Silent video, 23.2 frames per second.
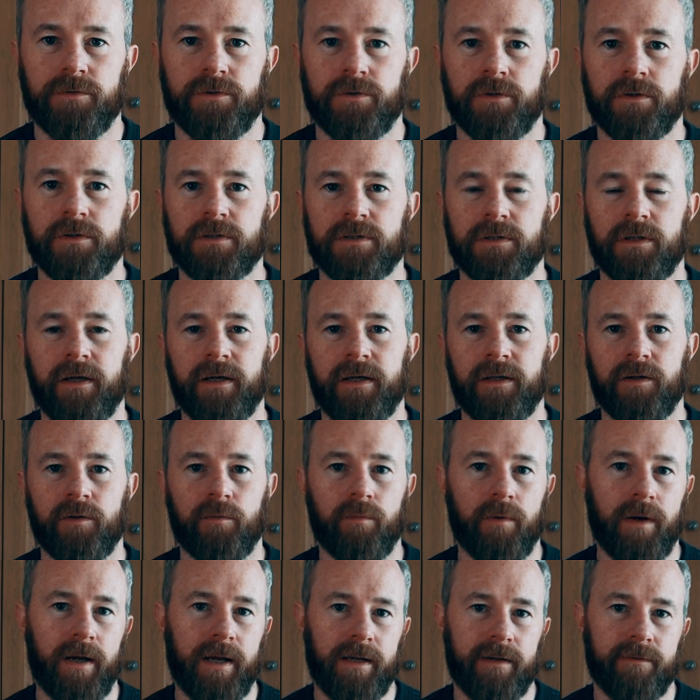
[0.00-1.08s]
Just like in the
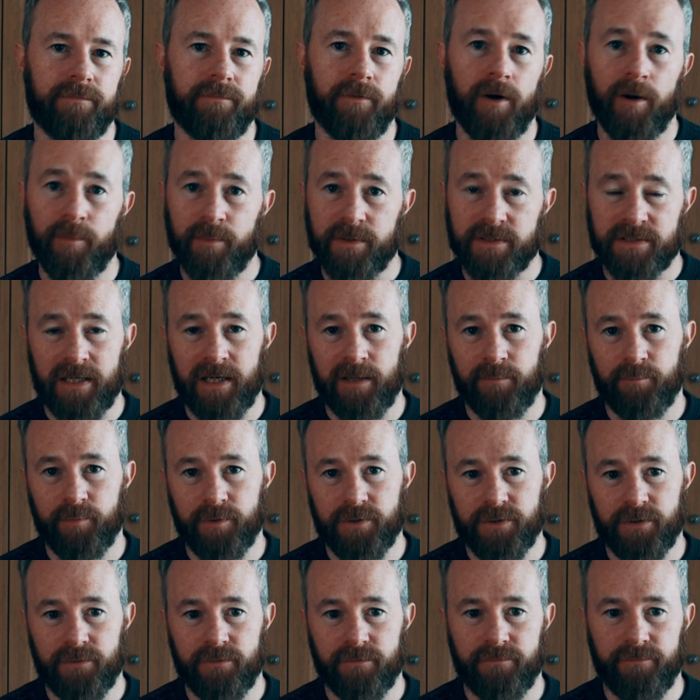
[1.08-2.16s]
way that farmers can't
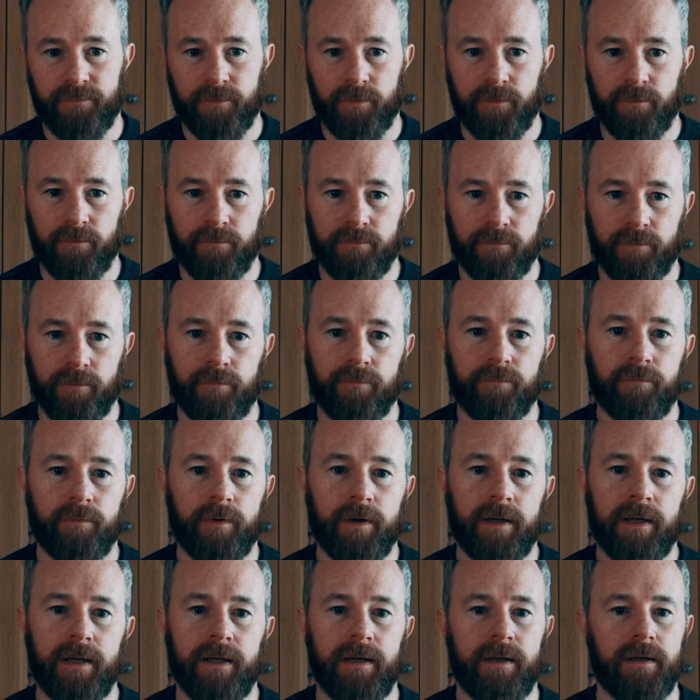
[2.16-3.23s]
produce food for
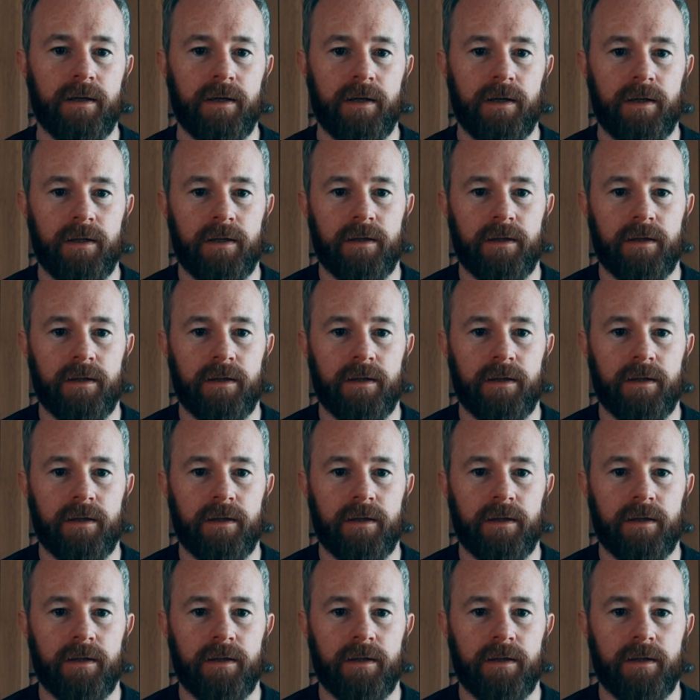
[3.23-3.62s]
free,